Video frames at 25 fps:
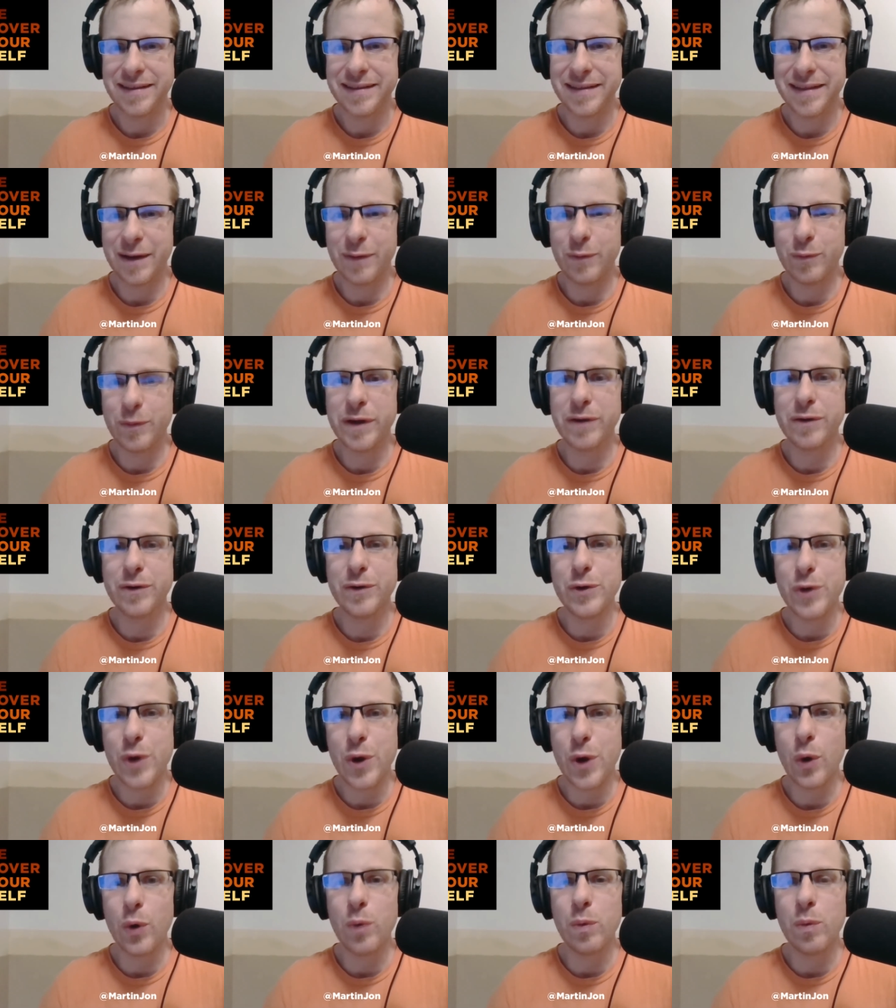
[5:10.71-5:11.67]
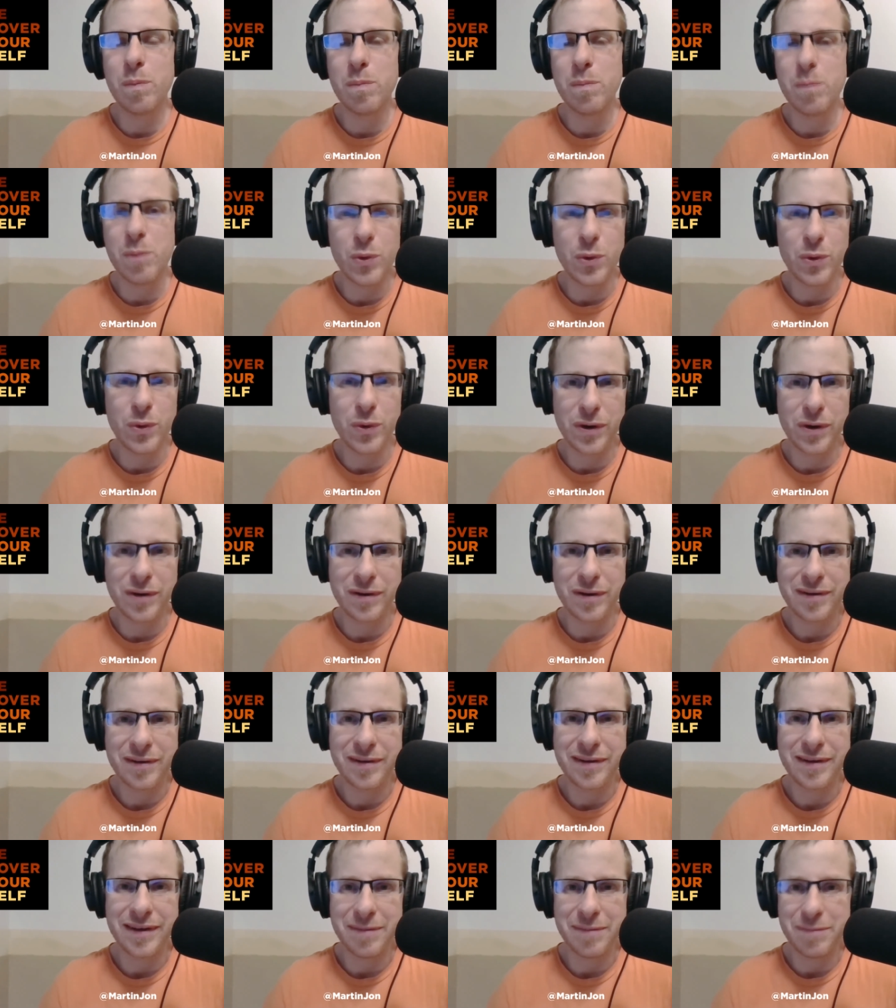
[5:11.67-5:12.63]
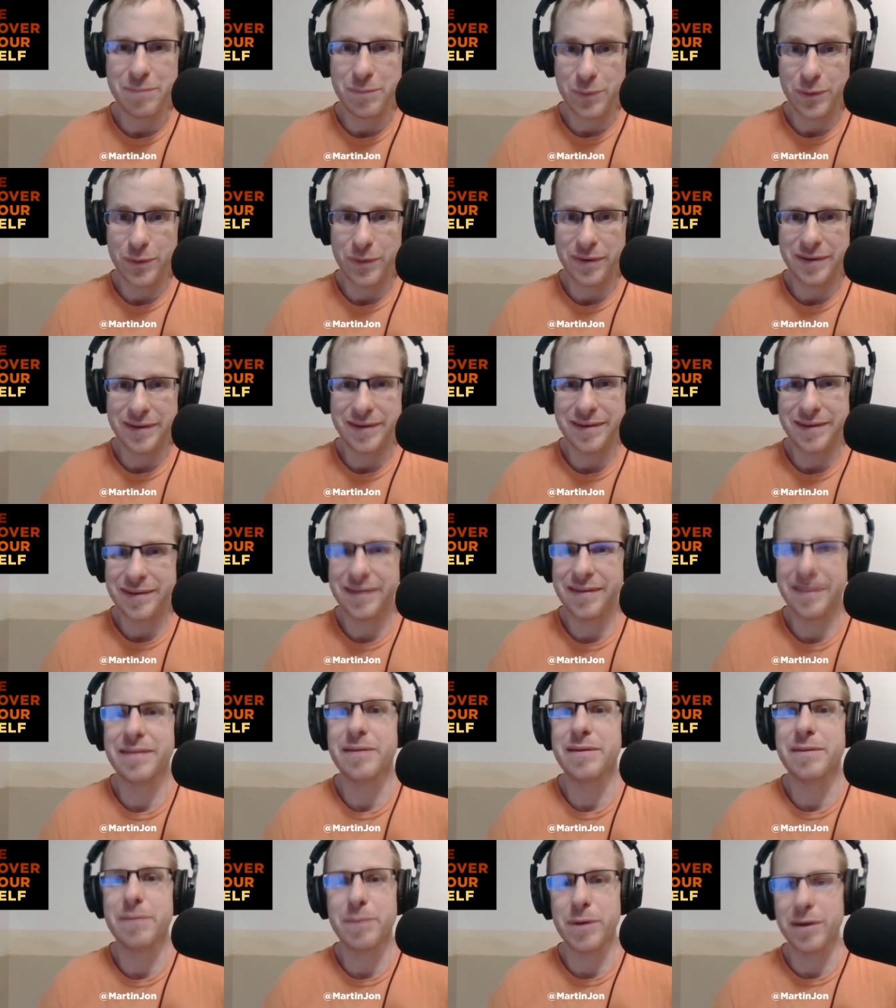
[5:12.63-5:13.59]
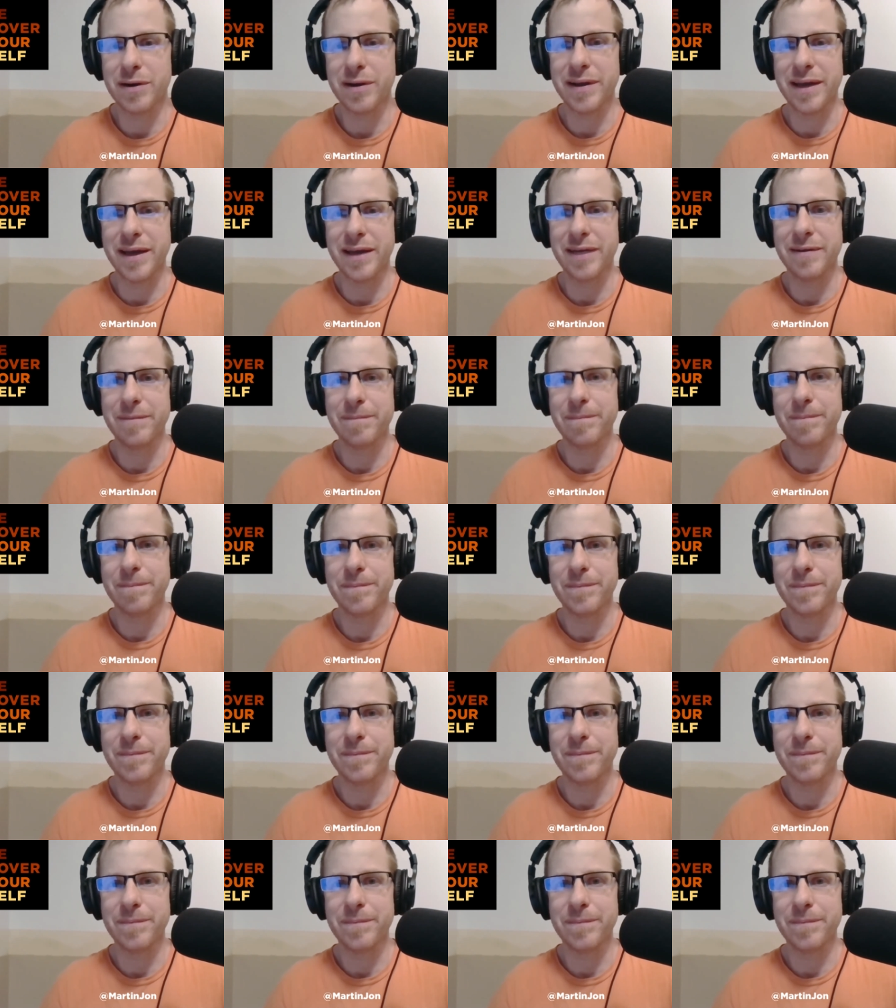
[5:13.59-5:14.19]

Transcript: then we are no more important than the market.